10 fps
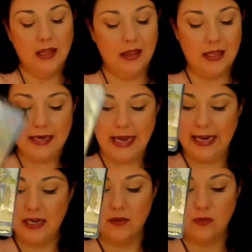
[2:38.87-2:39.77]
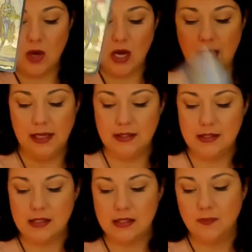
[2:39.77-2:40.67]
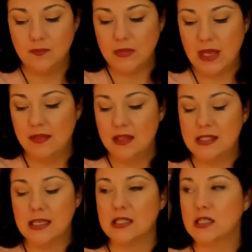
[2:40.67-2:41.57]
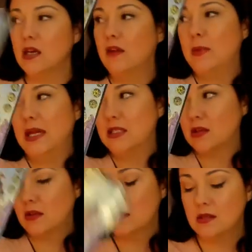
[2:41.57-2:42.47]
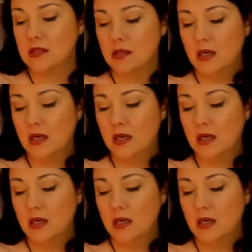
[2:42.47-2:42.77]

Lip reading: the Knight of Wands, and the Six of Pentacles.